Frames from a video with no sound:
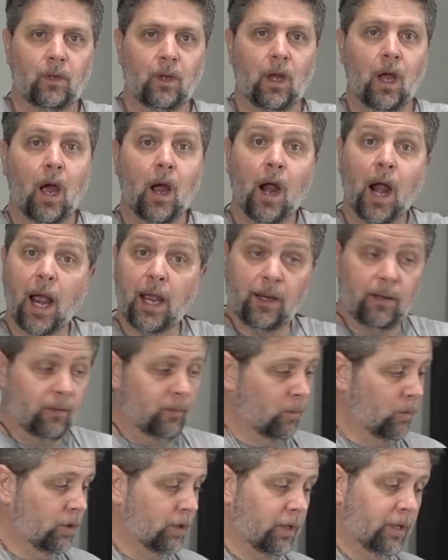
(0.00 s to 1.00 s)
All right,
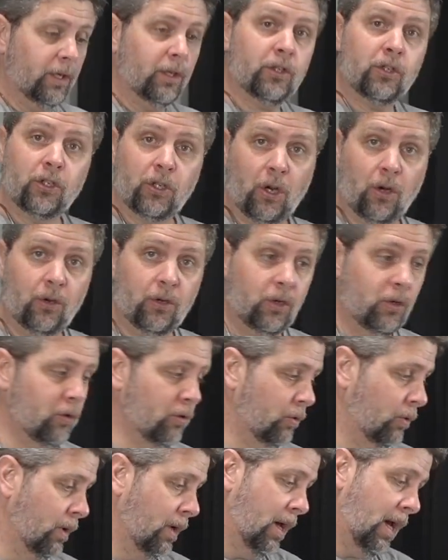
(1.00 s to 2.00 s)
we're going to show
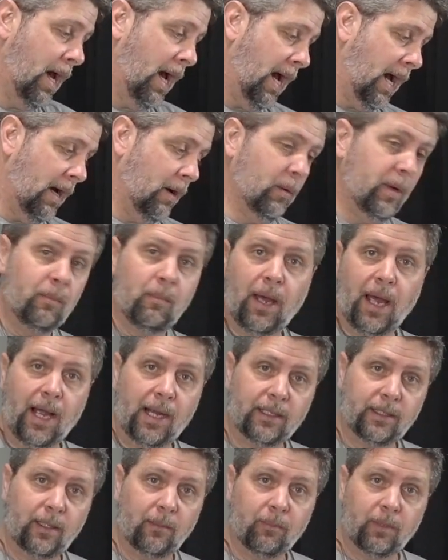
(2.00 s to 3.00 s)
you how we
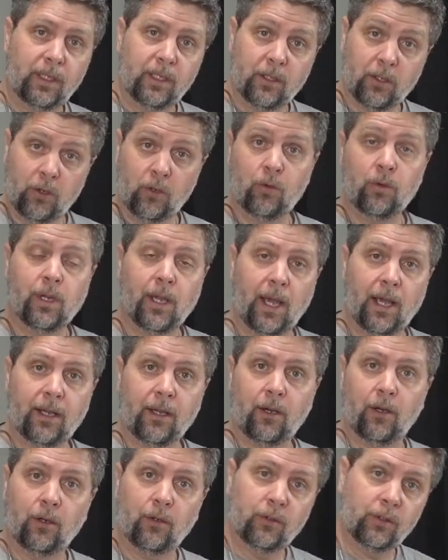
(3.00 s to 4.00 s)
packed up these two
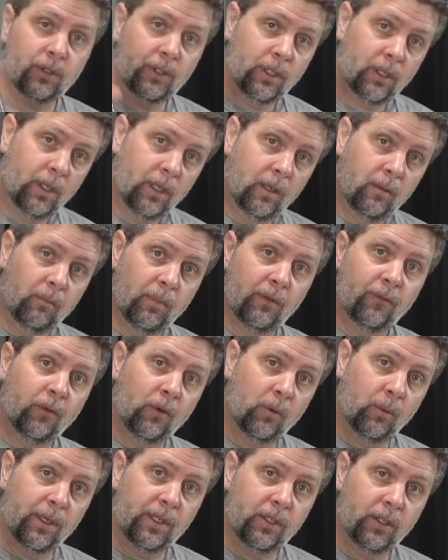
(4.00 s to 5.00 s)
geckos
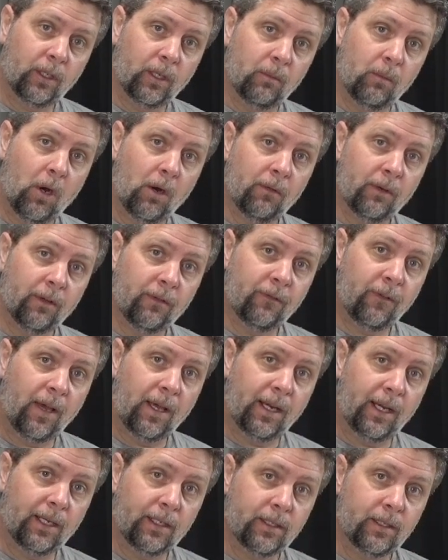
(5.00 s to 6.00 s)
before we took them over to
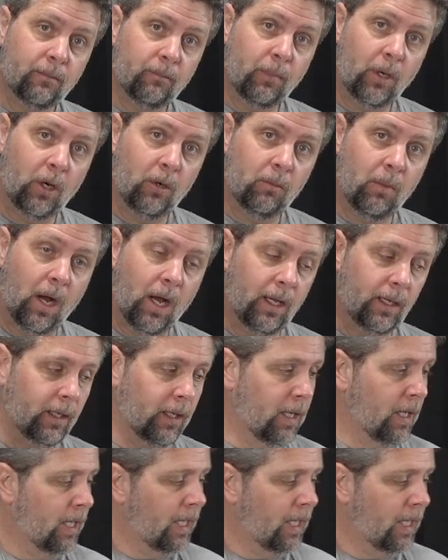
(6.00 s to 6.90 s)
FedEx in Beaumont.